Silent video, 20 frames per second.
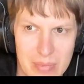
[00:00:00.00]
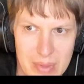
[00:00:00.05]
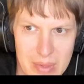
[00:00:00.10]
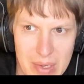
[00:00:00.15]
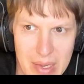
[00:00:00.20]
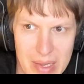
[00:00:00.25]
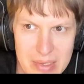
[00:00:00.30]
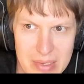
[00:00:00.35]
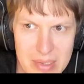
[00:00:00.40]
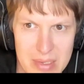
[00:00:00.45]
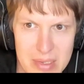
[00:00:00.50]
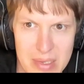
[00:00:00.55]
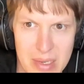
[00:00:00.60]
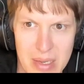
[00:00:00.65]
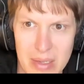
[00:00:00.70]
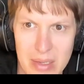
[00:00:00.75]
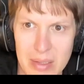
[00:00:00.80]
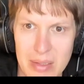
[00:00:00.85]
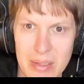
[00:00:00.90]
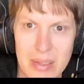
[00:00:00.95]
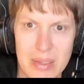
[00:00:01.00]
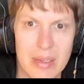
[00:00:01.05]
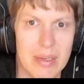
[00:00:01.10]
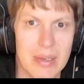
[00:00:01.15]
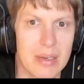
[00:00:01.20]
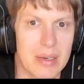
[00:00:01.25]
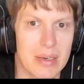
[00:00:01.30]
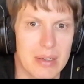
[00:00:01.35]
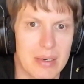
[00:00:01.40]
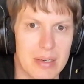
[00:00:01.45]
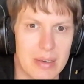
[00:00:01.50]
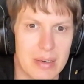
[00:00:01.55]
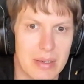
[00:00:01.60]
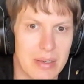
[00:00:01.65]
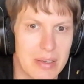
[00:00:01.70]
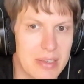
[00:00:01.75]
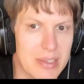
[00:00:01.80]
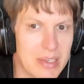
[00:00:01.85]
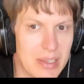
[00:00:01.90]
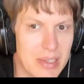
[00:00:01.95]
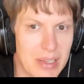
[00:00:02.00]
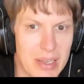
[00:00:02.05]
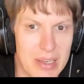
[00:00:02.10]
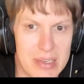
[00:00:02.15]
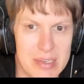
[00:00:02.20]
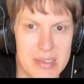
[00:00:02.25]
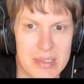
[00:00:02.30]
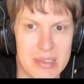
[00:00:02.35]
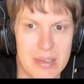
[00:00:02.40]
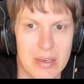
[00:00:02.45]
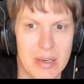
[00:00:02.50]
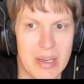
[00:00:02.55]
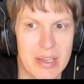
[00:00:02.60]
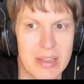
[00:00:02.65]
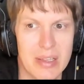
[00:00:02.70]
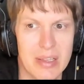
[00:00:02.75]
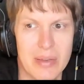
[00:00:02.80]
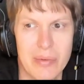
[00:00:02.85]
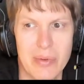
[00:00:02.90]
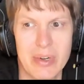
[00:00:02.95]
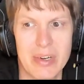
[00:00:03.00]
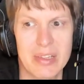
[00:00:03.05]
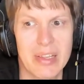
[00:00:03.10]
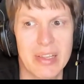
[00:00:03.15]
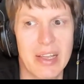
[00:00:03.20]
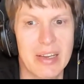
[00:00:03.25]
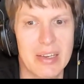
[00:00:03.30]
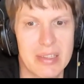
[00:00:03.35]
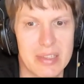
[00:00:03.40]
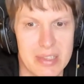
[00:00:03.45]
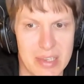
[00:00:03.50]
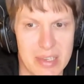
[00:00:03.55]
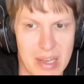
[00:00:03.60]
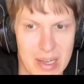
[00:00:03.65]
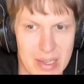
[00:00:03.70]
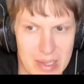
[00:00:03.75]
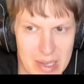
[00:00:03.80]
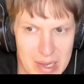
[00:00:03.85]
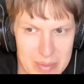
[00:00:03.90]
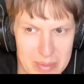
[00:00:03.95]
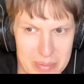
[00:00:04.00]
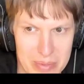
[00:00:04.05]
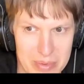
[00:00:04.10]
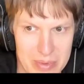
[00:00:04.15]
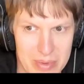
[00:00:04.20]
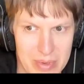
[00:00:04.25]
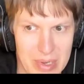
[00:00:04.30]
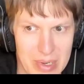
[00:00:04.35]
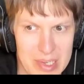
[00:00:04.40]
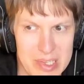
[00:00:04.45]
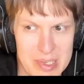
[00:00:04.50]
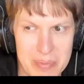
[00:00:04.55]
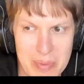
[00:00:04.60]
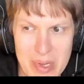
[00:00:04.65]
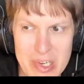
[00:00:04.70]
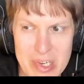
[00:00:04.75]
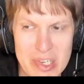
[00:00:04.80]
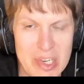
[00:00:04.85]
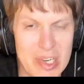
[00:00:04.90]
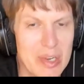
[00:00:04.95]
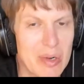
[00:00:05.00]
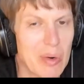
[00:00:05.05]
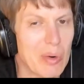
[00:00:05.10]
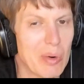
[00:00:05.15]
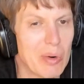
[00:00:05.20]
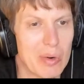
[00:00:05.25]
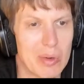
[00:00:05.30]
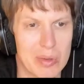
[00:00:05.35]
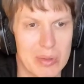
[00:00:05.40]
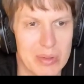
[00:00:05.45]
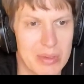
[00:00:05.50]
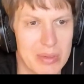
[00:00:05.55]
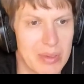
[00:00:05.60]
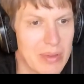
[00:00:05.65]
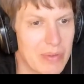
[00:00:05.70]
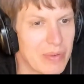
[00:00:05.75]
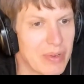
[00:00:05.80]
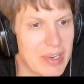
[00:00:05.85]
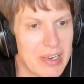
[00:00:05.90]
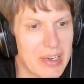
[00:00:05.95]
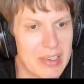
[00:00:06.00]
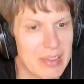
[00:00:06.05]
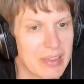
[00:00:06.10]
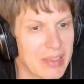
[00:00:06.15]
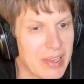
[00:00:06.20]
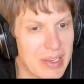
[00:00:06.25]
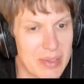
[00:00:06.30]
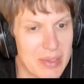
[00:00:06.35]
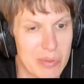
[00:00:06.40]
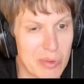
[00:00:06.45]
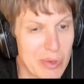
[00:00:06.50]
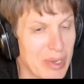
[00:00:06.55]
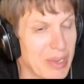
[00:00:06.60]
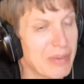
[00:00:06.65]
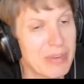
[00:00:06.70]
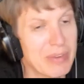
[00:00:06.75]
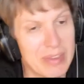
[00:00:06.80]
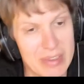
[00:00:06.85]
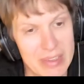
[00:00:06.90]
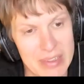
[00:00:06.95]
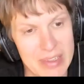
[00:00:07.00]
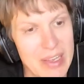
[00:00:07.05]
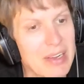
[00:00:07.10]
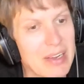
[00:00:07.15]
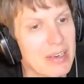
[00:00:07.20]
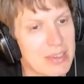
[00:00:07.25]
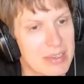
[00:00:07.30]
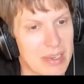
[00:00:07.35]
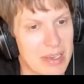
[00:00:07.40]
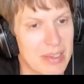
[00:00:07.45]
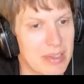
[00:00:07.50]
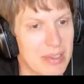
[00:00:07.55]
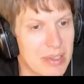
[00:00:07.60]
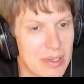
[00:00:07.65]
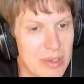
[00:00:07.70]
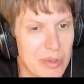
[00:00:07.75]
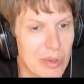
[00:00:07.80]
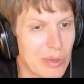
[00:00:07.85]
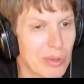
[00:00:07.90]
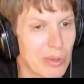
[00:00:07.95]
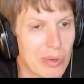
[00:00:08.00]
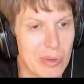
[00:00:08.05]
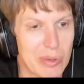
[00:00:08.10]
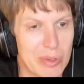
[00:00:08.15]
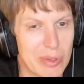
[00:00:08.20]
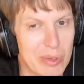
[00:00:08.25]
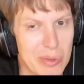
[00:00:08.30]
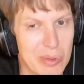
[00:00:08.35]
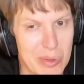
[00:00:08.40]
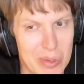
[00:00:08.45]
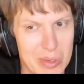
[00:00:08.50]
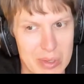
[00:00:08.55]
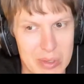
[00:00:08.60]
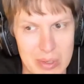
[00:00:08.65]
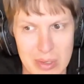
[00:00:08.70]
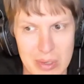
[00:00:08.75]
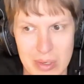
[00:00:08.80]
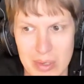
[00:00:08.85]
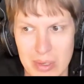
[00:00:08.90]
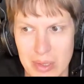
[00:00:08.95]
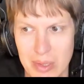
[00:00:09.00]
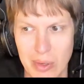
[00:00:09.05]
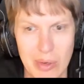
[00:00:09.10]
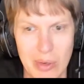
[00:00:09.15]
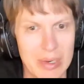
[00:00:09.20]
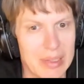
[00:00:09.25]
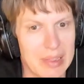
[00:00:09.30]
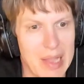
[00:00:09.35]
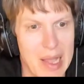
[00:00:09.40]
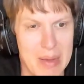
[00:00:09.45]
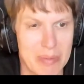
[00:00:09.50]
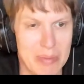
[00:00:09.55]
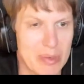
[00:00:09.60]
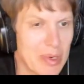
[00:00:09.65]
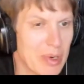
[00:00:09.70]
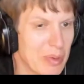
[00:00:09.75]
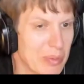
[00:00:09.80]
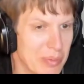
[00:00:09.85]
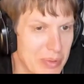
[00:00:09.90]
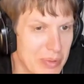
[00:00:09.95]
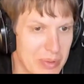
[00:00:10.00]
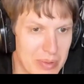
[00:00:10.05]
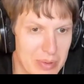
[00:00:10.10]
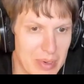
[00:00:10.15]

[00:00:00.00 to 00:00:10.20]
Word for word: mm, SSL uh, TLS, and the query latency add up, especially on the real network, even in a data center, not on your local laptop,